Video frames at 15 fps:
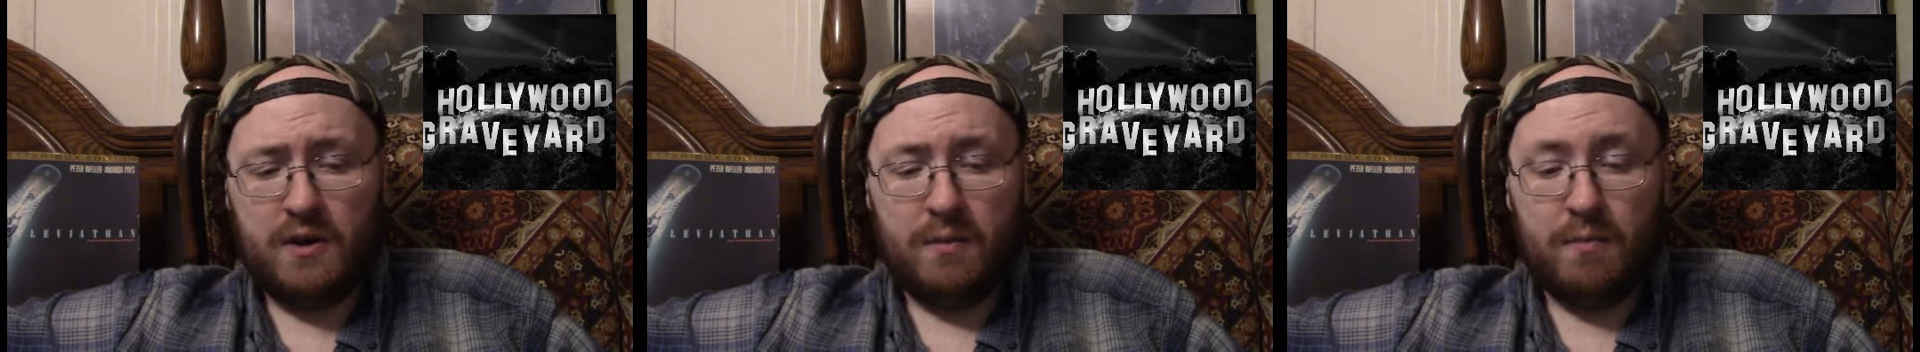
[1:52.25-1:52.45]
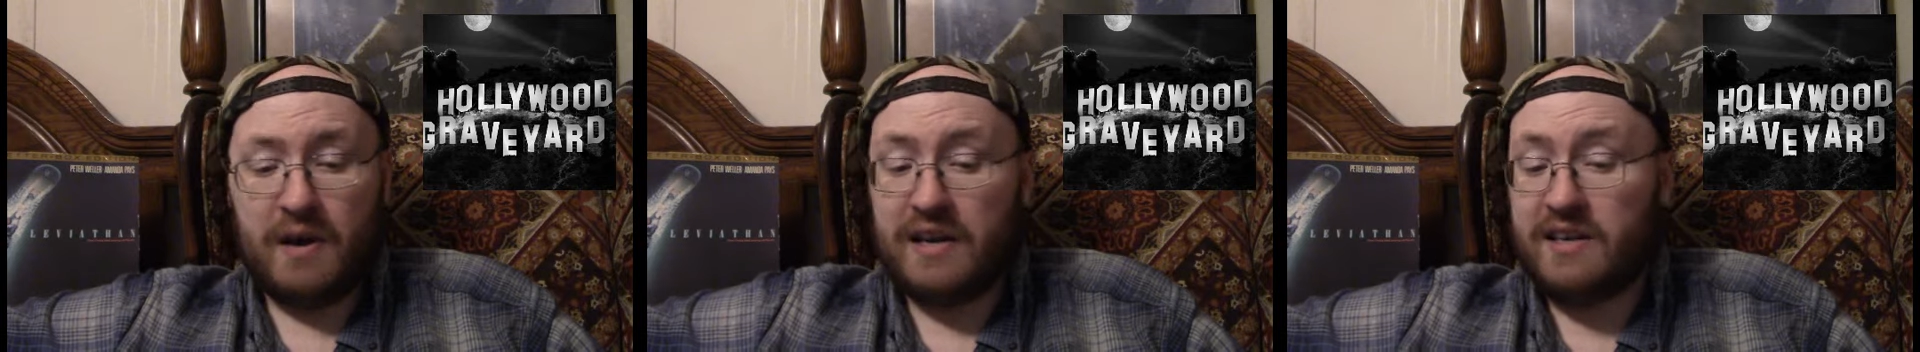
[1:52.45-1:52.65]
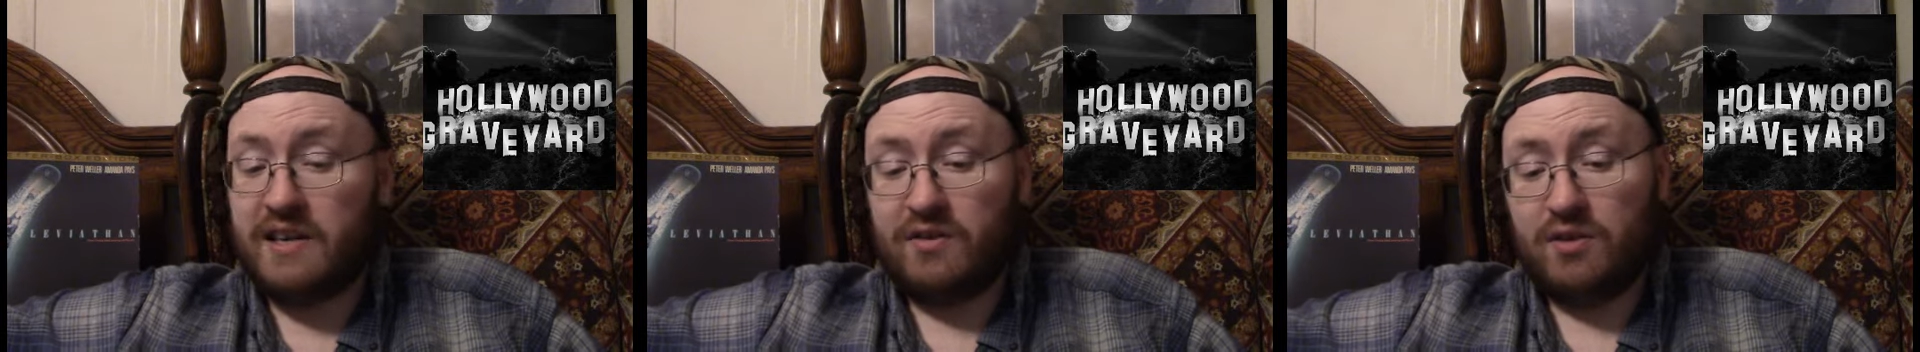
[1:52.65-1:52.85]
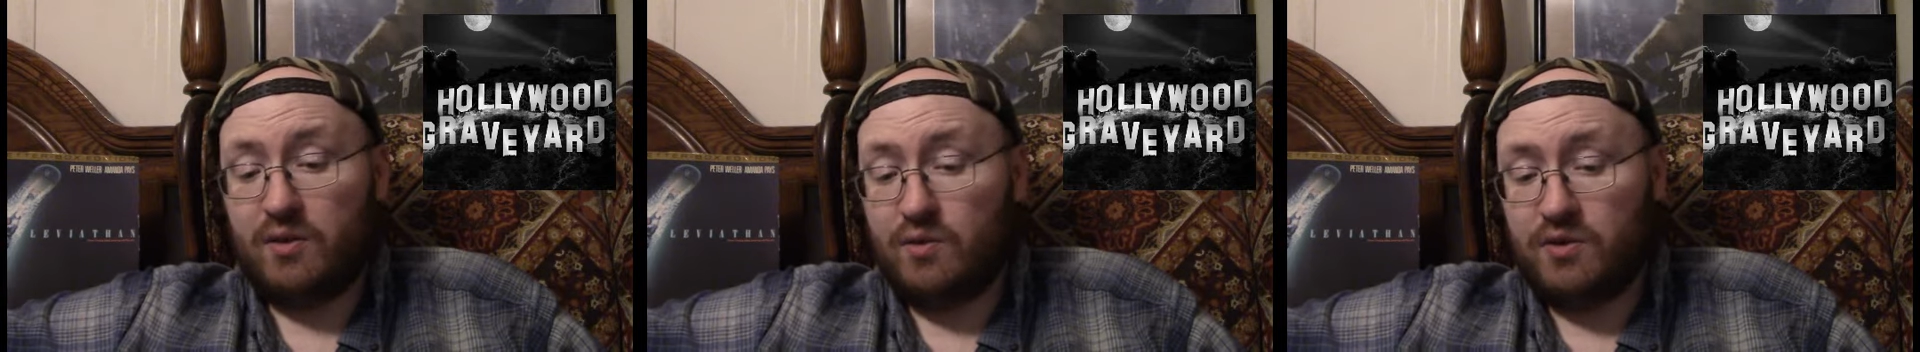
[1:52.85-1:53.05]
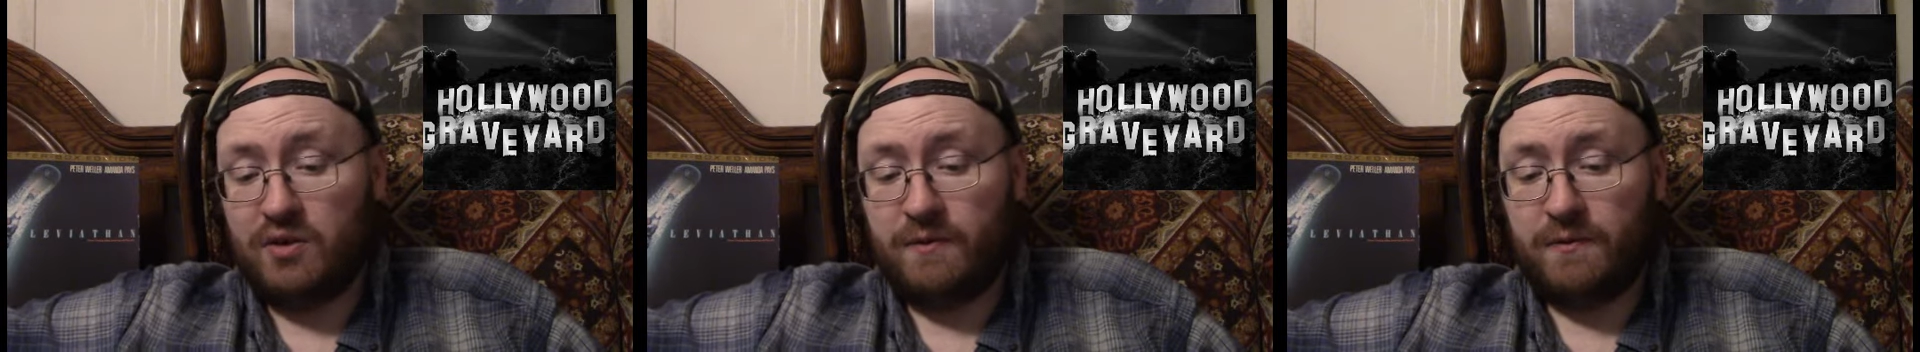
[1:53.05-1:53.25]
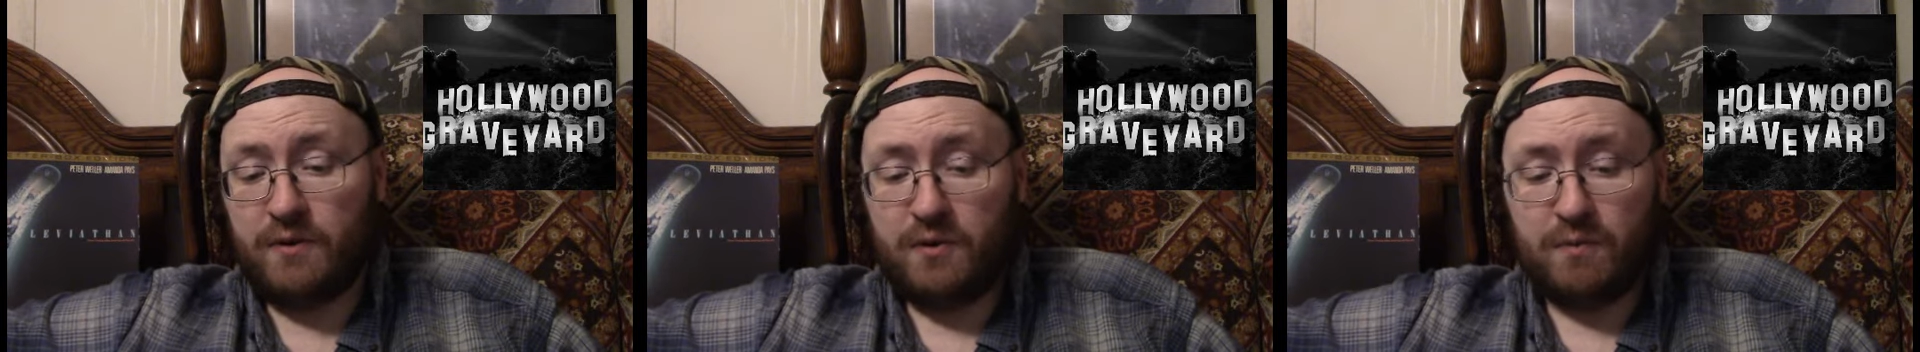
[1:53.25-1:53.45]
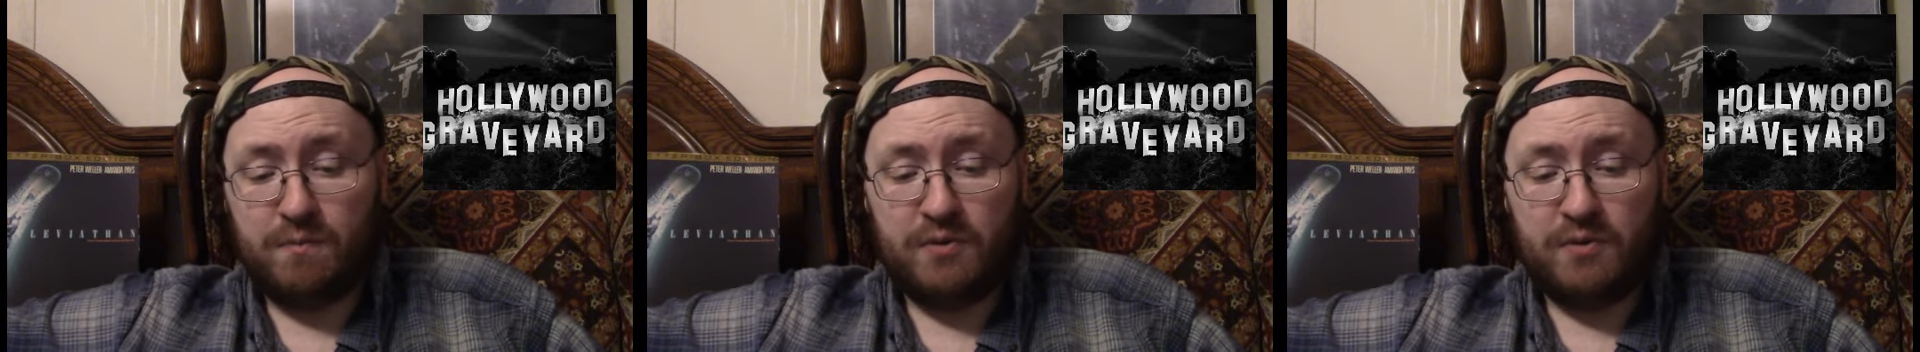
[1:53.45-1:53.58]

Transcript: But I guess, you know, just for